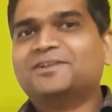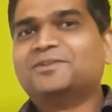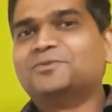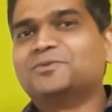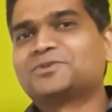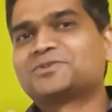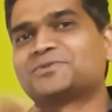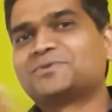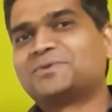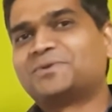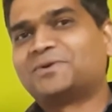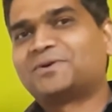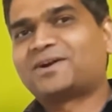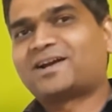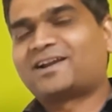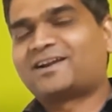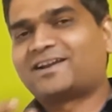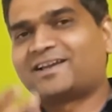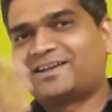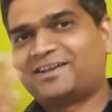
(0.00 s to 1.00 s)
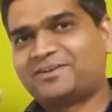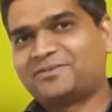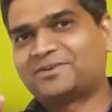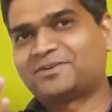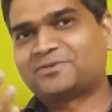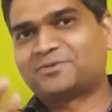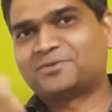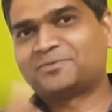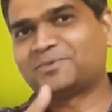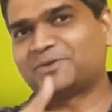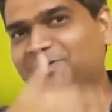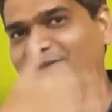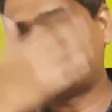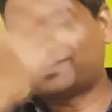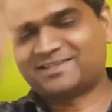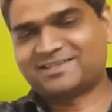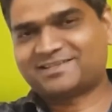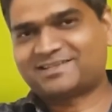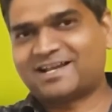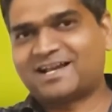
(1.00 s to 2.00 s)
Those who know Kannada in your home, you can
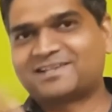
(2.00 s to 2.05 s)
just